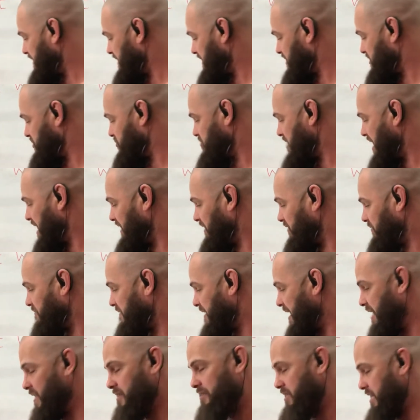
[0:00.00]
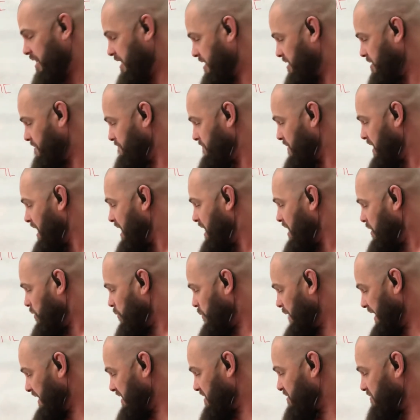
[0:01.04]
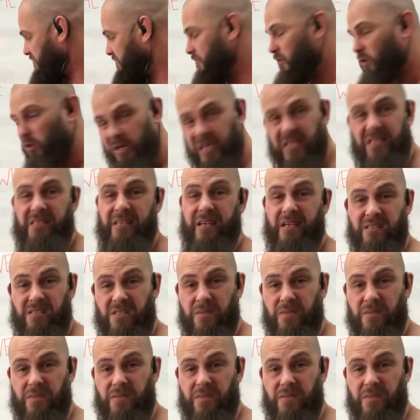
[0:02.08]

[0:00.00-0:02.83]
the strength phase here. Weeks 4 to 6,